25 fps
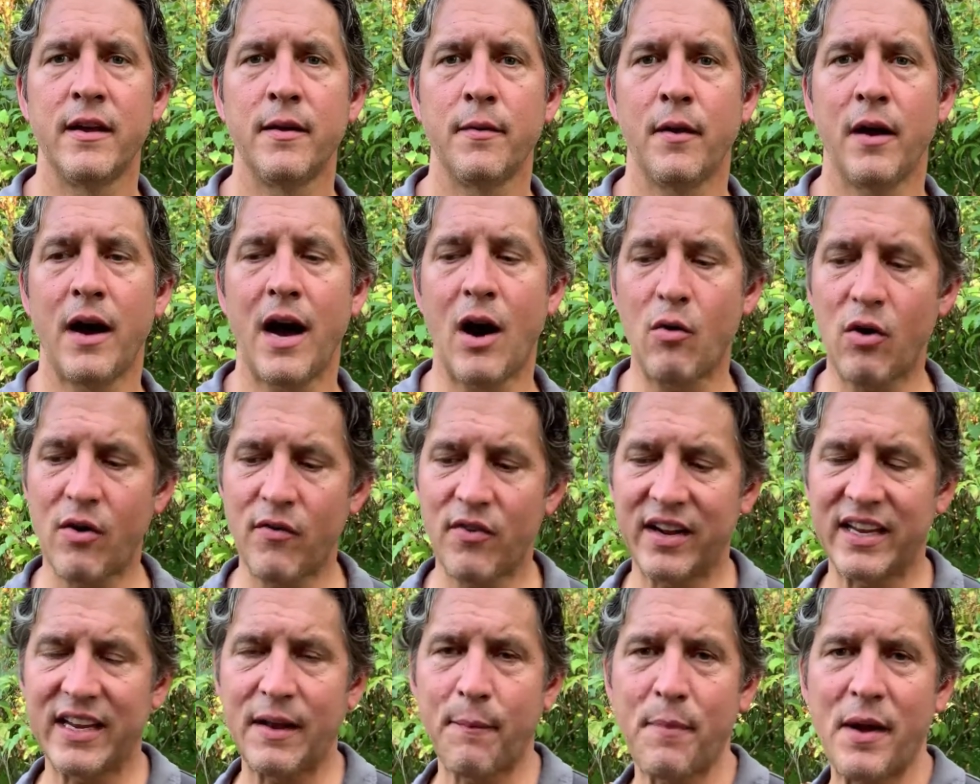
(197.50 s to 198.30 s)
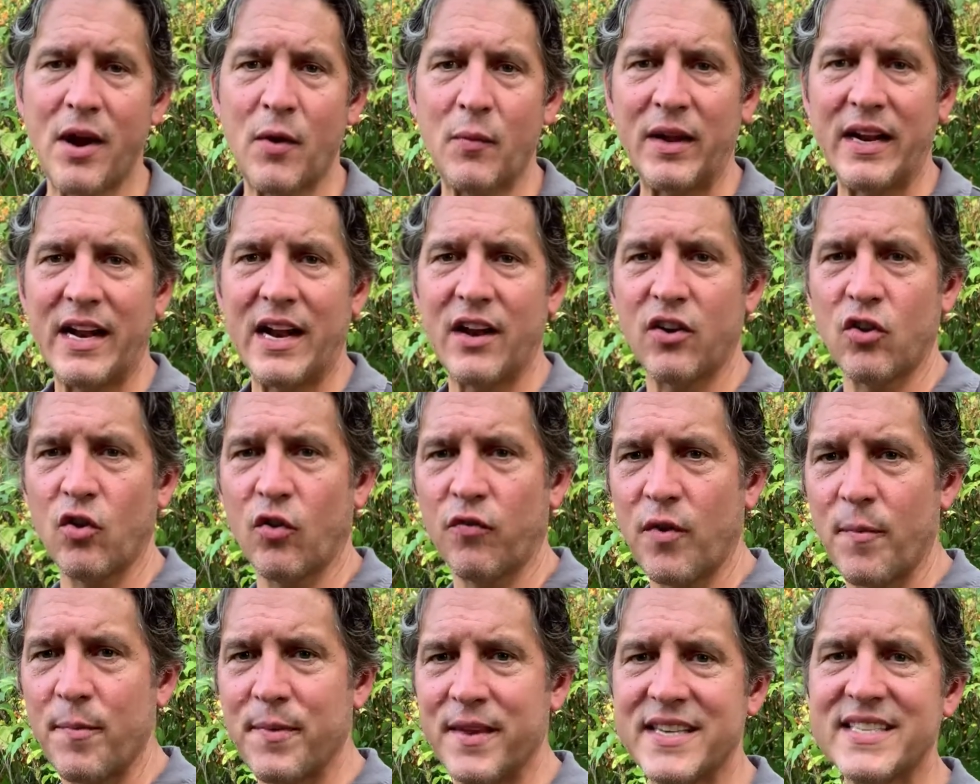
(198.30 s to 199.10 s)
However, to get better, we got to go
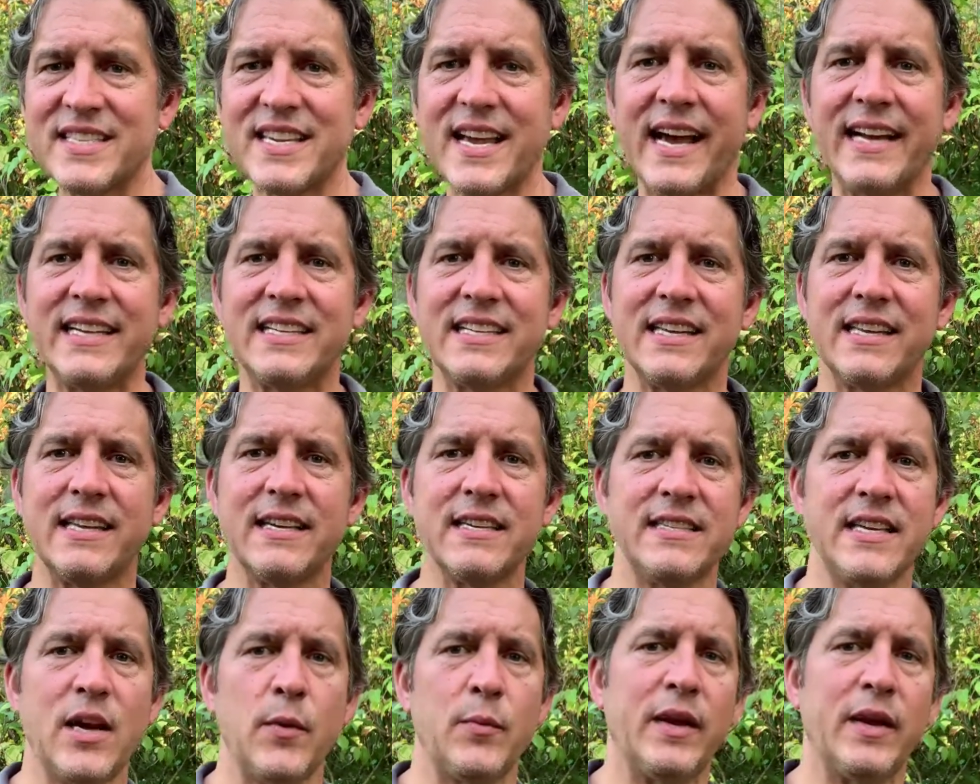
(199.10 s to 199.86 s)
from this side to this side.